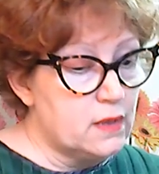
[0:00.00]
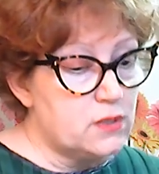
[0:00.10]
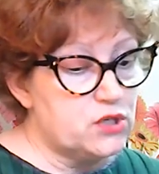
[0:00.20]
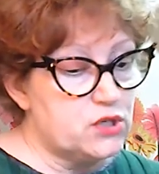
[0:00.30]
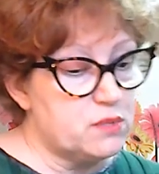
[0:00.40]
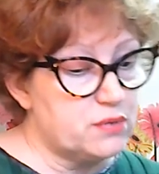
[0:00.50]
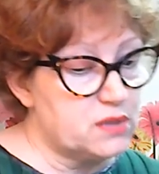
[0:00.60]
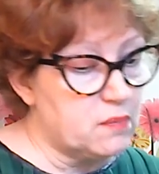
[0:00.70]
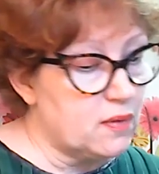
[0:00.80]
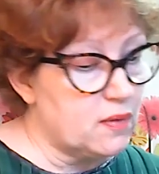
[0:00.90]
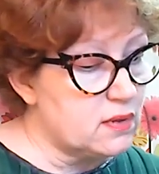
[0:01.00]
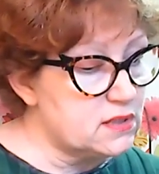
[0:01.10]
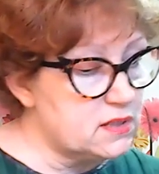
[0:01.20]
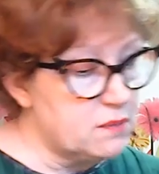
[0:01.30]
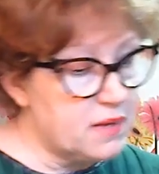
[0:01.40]
She put the balls
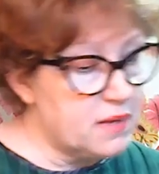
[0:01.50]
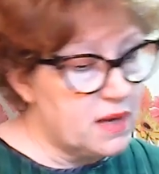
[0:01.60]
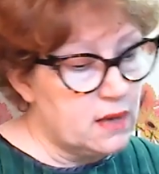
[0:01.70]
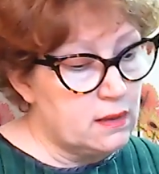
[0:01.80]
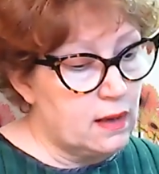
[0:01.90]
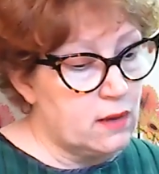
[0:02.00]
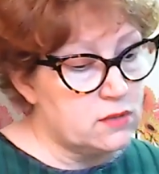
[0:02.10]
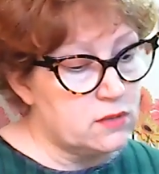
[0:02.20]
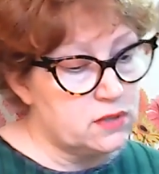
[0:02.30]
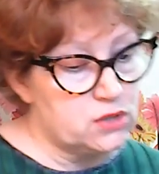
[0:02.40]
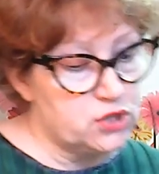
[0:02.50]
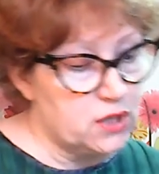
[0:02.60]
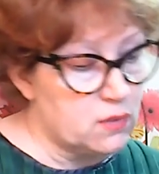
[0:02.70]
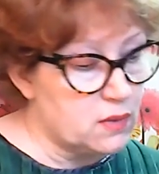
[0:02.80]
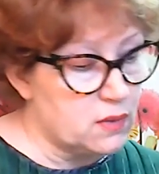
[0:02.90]
in a pan out in the
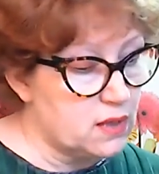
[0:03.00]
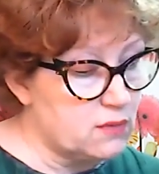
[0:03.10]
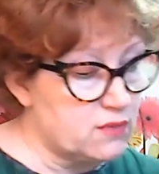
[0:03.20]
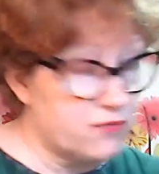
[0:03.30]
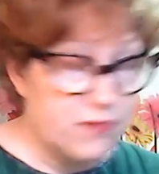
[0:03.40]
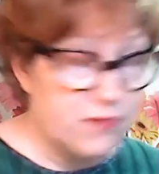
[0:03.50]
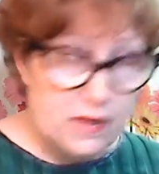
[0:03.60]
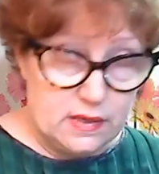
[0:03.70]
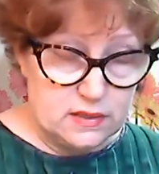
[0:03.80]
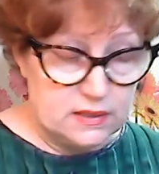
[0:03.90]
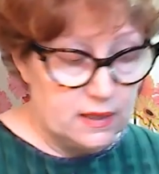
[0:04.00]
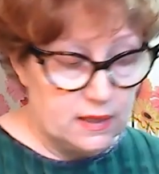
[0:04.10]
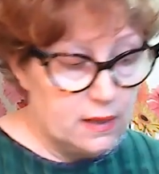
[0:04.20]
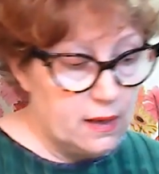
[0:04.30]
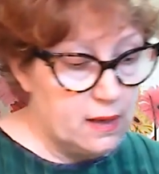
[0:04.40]
shed where they would freeze
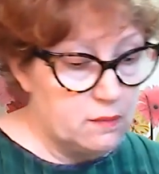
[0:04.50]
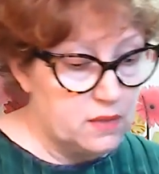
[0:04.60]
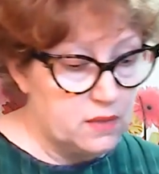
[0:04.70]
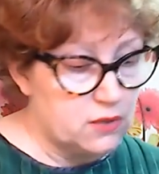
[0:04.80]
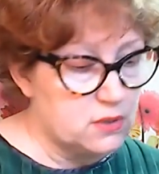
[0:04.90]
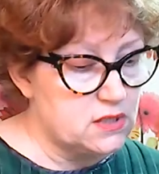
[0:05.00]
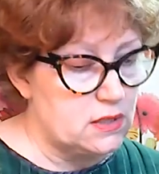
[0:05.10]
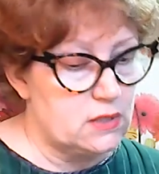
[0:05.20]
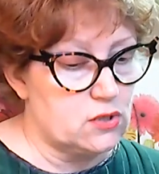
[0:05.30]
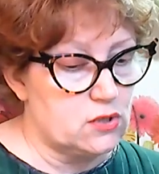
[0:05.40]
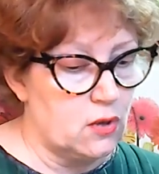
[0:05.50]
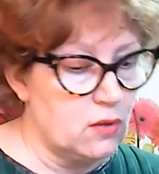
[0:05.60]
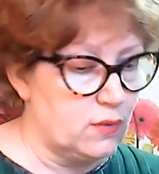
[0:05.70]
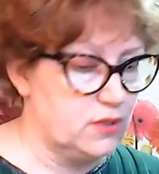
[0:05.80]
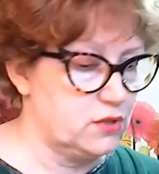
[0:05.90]
and be good to eat all
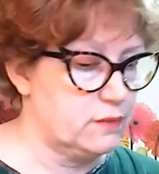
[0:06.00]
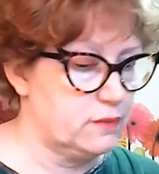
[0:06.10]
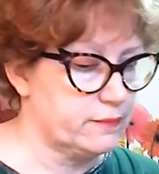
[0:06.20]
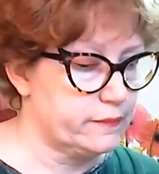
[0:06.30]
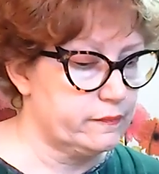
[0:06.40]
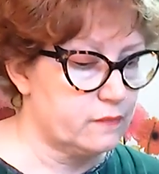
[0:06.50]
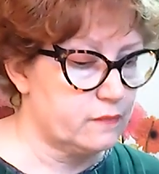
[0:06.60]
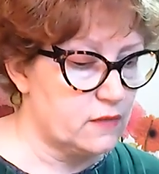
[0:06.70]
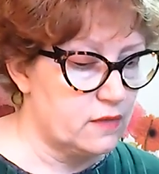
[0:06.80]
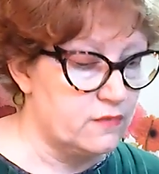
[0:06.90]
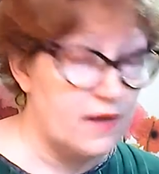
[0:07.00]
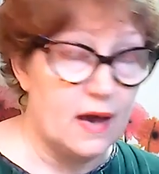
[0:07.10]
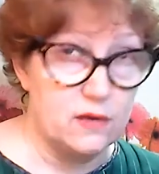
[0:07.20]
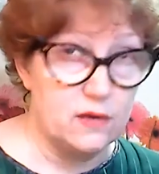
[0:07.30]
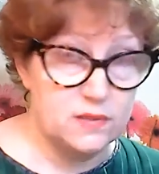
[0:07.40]
winter.
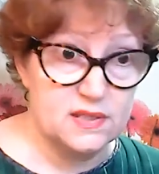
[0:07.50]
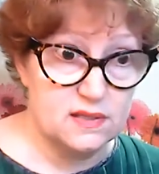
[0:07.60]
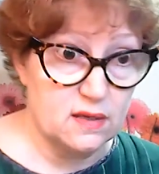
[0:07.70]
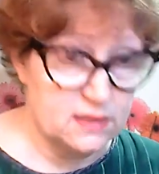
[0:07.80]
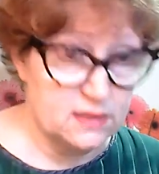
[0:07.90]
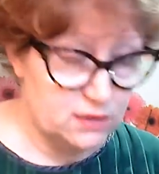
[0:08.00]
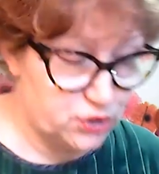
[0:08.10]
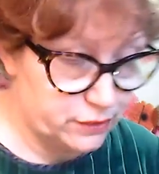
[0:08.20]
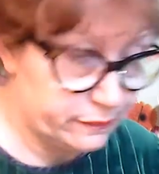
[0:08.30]
That was sausage.